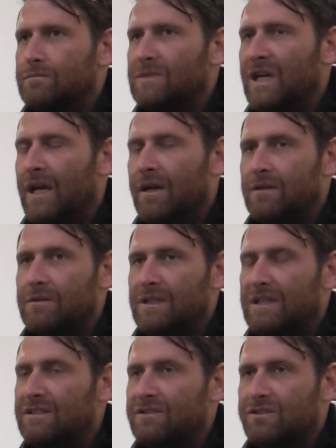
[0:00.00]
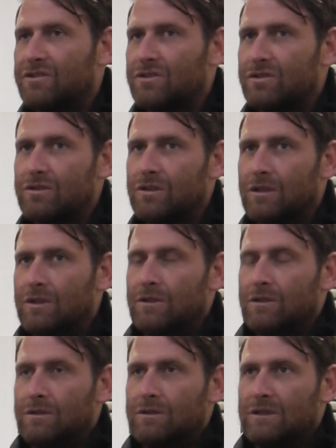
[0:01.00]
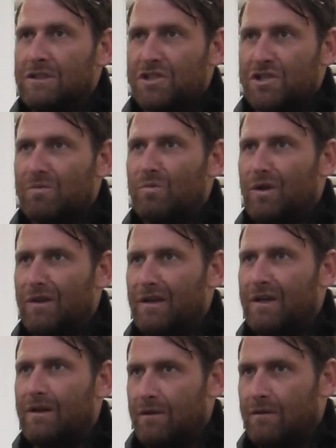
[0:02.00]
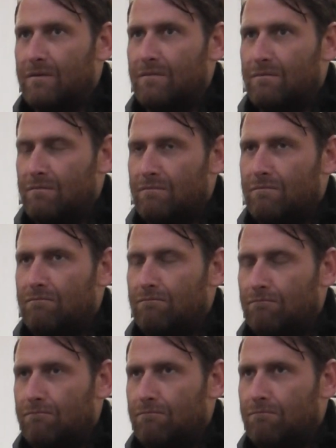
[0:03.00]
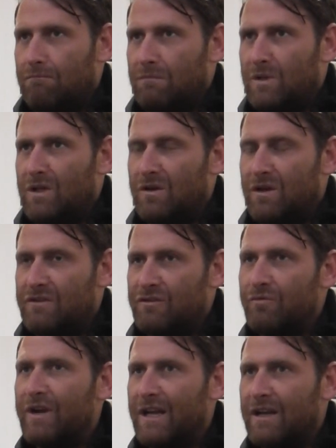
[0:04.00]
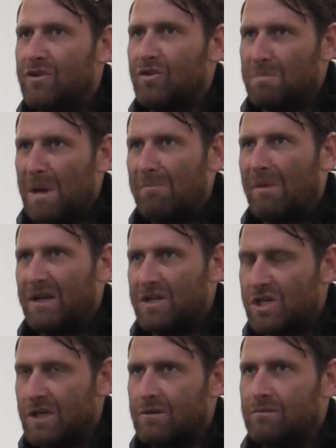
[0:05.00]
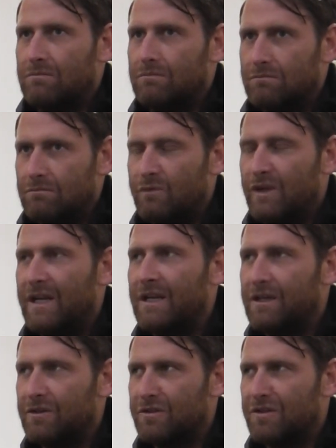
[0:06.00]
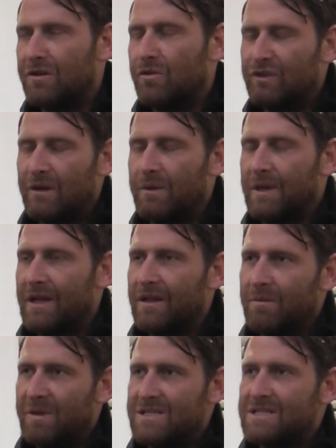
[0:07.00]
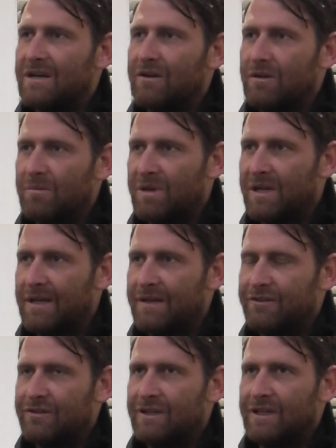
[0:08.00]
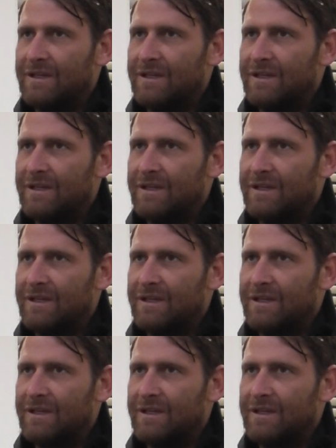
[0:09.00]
Yeah, he's someone that, you know, he's a really good man manager, really good, knows how to get the best out of the players,